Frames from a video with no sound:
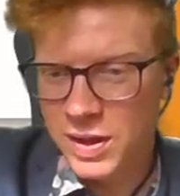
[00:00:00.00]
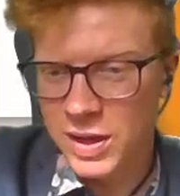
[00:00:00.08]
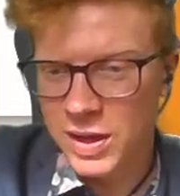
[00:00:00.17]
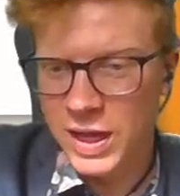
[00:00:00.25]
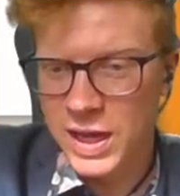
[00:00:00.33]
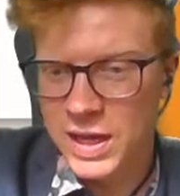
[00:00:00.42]

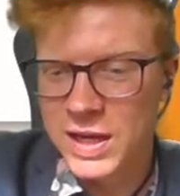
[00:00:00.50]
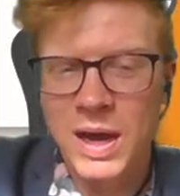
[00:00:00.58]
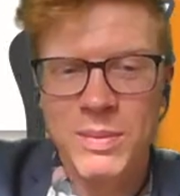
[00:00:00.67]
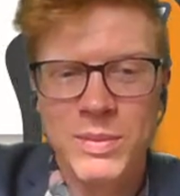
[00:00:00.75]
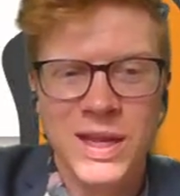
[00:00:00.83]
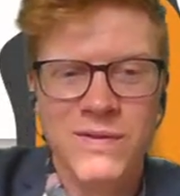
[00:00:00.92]
Okay,
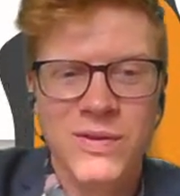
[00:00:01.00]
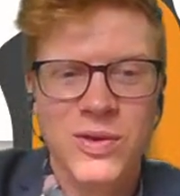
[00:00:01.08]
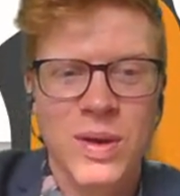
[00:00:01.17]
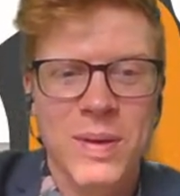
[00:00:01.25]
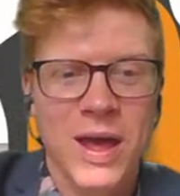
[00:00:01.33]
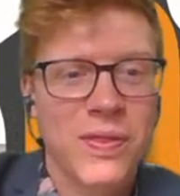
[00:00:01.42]
I'm going to give you
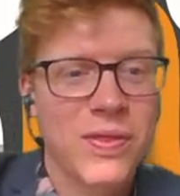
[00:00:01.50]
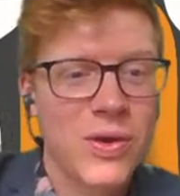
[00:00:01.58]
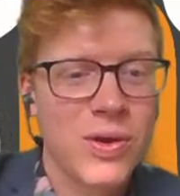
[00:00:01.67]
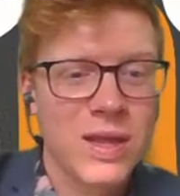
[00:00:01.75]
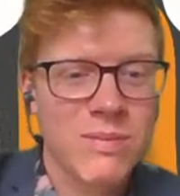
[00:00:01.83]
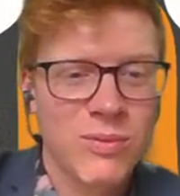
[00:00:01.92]
about
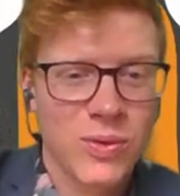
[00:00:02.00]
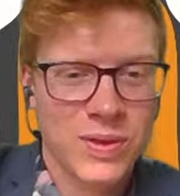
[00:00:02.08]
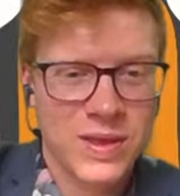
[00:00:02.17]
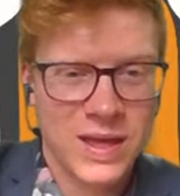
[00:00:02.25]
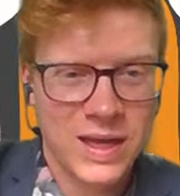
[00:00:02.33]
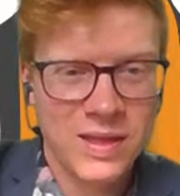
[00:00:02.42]
30 more
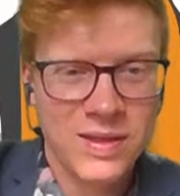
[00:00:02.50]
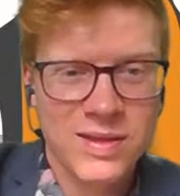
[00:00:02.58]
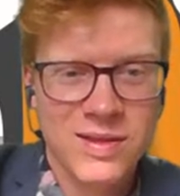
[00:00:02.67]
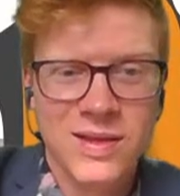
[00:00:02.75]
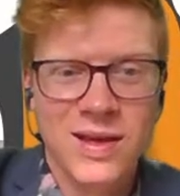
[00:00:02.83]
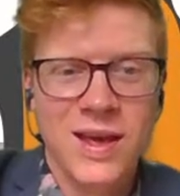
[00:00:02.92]

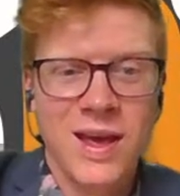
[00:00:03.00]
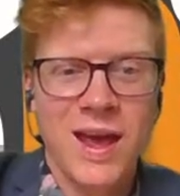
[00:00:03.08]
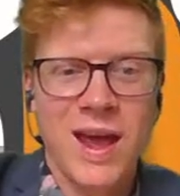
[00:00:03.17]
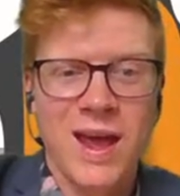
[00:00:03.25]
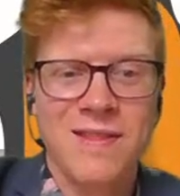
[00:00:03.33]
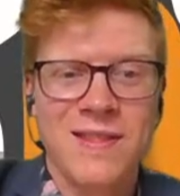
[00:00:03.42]
seconds,
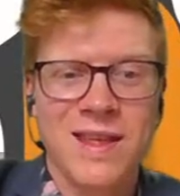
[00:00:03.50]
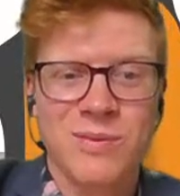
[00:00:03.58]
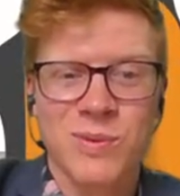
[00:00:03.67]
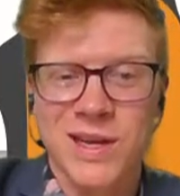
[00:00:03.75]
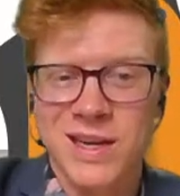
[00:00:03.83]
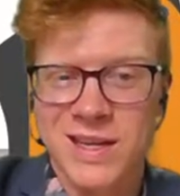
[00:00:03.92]
and then
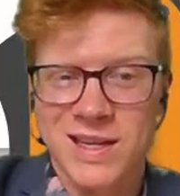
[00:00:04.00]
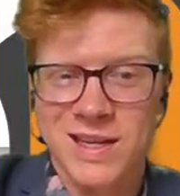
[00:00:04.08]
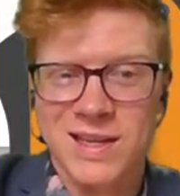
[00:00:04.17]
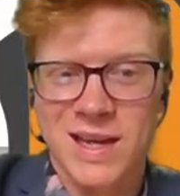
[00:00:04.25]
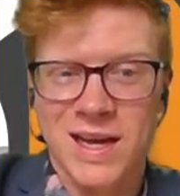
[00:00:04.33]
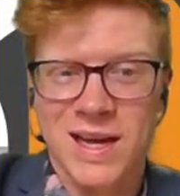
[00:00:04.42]
we're going to
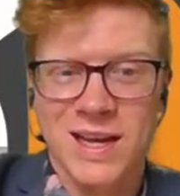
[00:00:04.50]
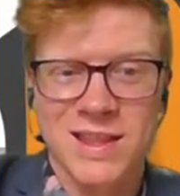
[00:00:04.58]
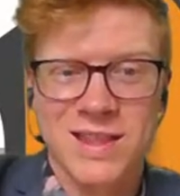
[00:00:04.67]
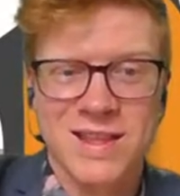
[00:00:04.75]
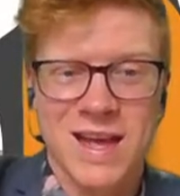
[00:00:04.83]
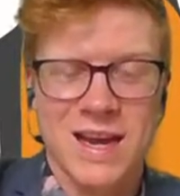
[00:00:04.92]

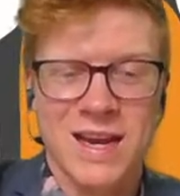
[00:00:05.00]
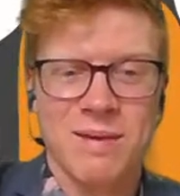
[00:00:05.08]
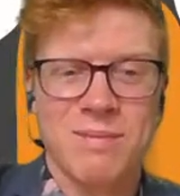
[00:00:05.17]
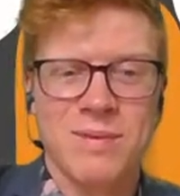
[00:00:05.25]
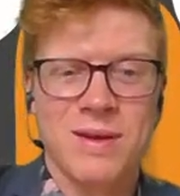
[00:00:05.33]
start up.